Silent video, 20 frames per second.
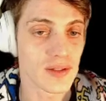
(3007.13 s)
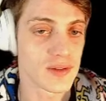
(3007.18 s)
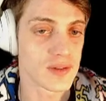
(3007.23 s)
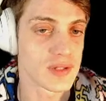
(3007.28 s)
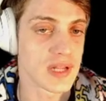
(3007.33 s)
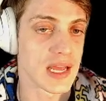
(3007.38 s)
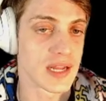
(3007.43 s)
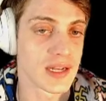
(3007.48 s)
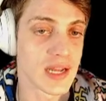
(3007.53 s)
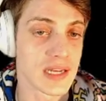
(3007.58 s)

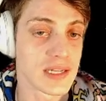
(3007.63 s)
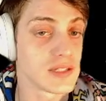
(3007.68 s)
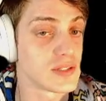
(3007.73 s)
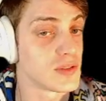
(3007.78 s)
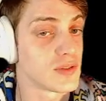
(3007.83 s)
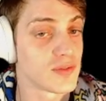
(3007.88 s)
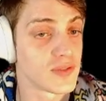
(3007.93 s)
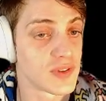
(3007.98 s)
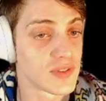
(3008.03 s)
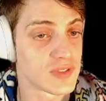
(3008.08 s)
yeah,
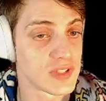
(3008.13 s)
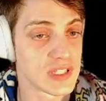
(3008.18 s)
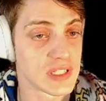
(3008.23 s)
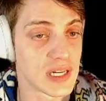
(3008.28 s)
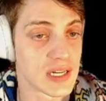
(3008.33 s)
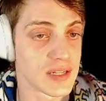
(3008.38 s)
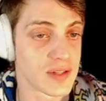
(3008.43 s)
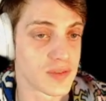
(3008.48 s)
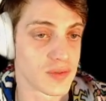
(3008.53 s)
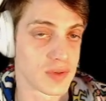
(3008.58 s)
92.50,
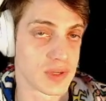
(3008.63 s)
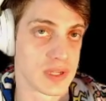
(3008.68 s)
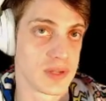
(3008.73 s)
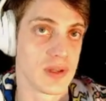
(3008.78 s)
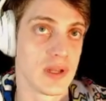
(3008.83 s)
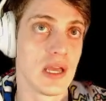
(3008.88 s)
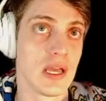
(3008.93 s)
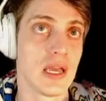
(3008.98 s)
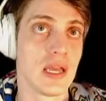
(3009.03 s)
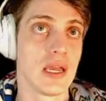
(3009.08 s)
93.
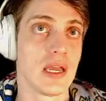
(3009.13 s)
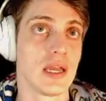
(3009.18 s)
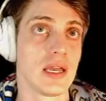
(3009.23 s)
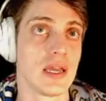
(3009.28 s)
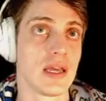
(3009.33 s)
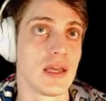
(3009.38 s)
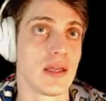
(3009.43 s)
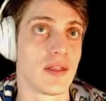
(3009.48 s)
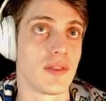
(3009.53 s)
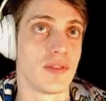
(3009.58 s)

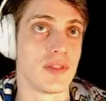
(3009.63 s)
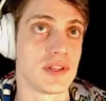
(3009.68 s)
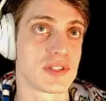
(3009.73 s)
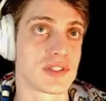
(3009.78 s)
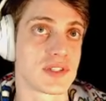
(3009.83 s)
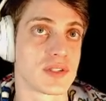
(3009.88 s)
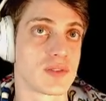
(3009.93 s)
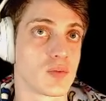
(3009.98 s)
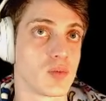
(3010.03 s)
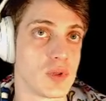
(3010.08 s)

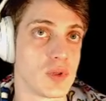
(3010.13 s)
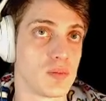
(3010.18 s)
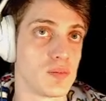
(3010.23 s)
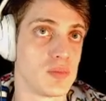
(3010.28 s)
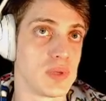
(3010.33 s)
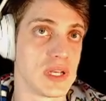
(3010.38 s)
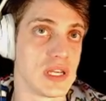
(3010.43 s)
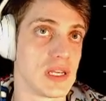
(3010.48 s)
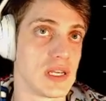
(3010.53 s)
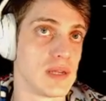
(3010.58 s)
This would
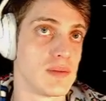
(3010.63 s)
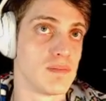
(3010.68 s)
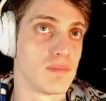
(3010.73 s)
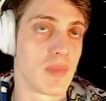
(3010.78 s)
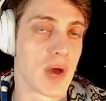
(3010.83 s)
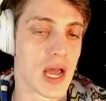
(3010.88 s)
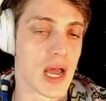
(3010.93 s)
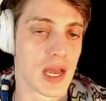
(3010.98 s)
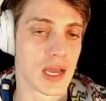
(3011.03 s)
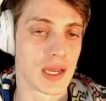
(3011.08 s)
be
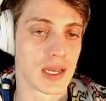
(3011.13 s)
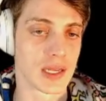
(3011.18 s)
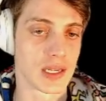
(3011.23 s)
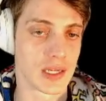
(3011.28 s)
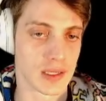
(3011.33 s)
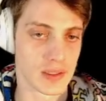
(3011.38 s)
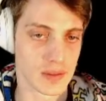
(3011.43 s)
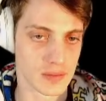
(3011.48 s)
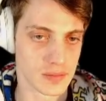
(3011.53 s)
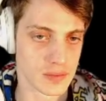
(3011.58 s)

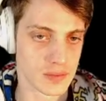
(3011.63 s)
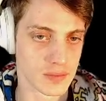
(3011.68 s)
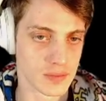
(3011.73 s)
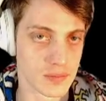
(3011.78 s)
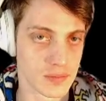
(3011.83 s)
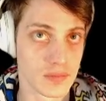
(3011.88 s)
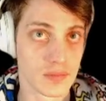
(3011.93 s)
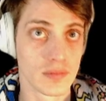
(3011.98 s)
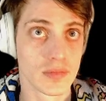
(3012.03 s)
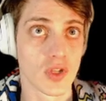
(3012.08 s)
my
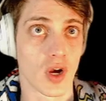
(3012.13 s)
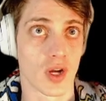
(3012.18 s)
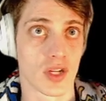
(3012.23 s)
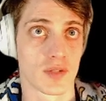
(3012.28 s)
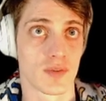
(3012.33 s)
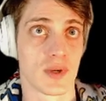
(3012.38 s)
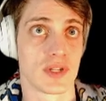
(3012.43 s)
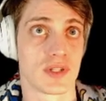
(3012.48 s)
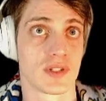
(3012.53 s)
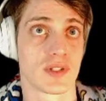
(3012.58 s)

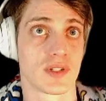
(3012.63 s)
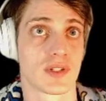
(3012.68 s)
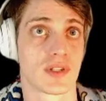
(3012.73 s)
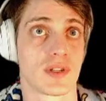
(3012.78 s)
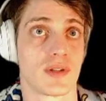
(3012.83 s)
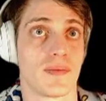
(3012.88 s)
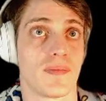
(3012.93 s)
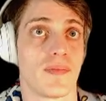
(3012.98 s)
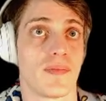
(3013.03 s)
cost basis.